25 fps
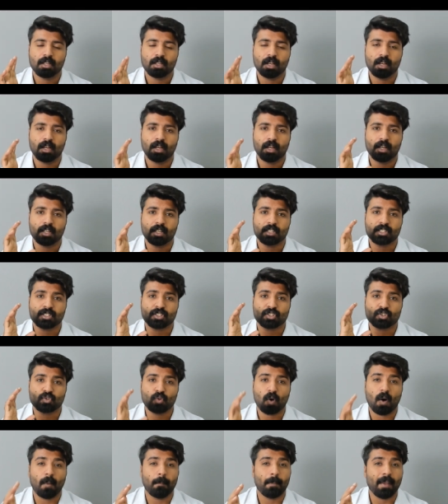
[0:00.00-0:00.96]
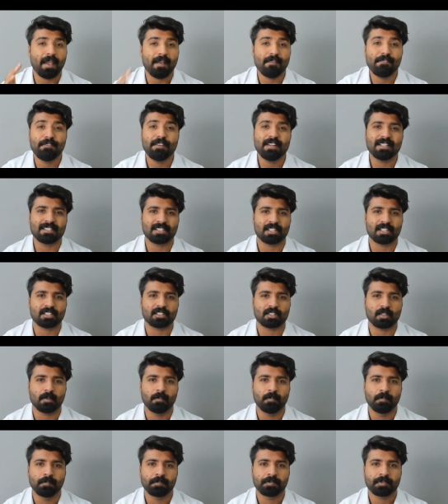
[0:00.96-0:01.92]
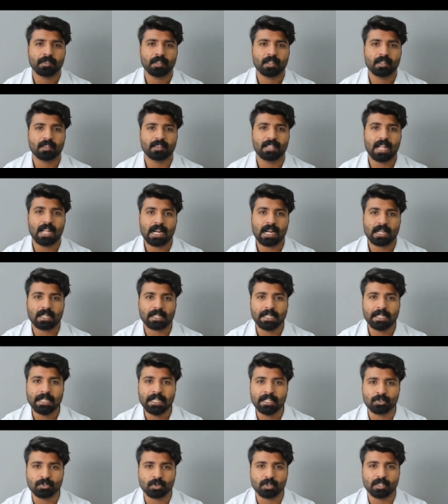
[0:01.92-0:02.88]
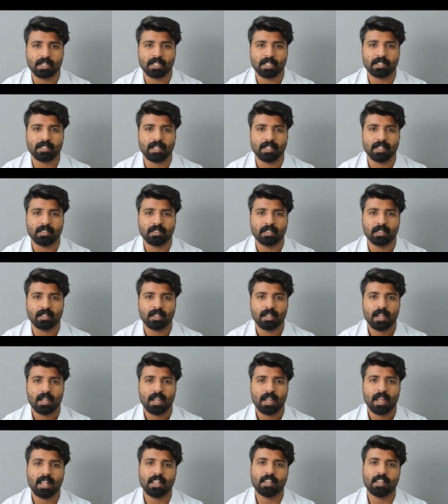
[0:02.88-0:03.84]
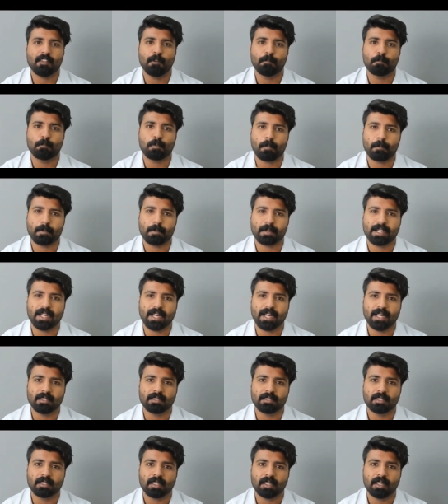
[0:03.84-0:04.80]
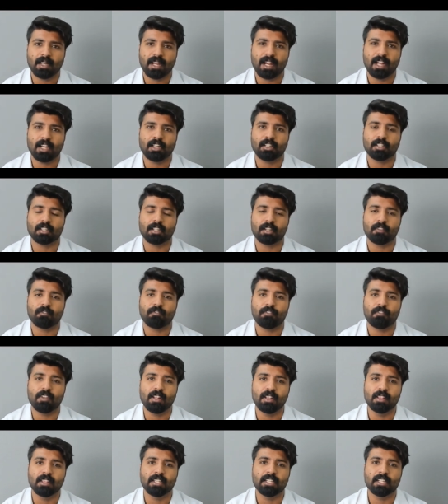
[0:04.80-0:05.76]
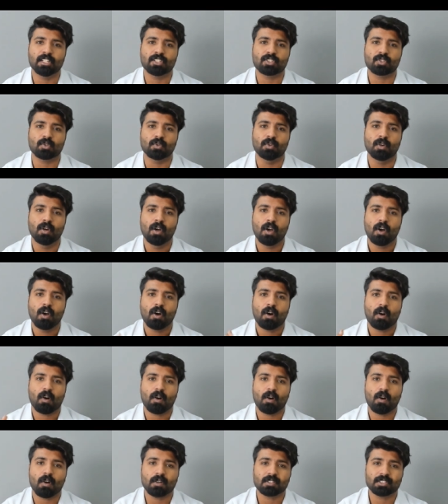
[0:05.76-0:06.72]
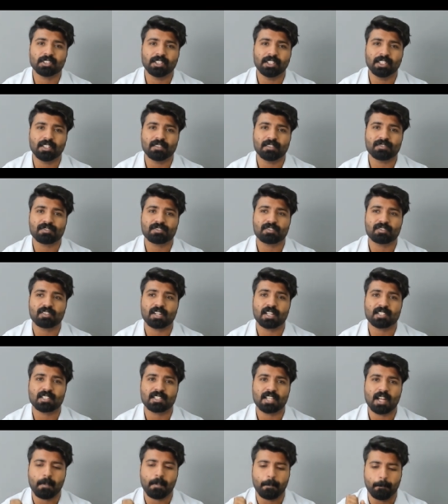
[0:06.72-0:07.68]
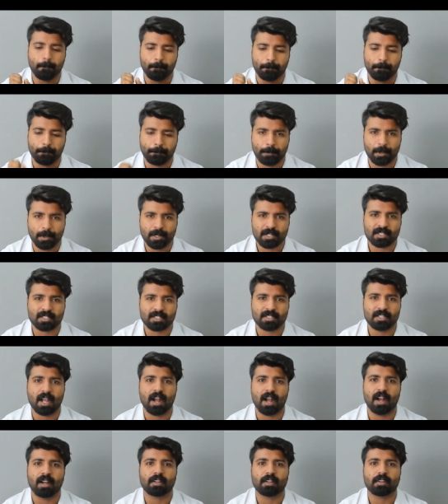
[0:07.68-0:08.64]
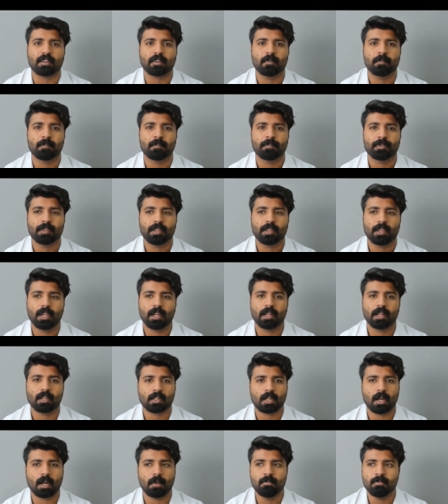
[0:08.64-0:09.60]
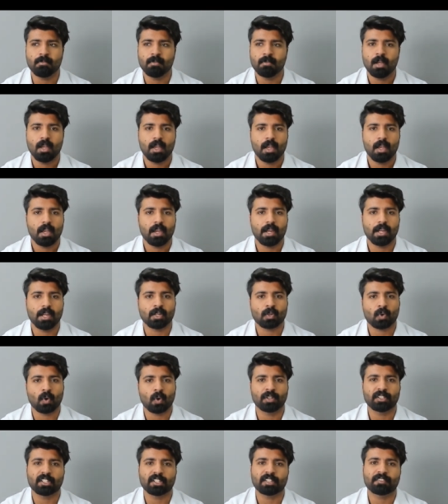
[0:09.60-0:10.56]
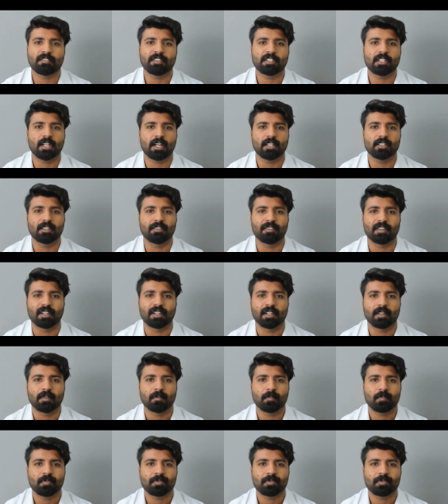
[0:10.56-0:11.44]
uh, stop every system that leads to their death and they will propagate there and will lead to oxidative stress and burst that and come in contact with the other one.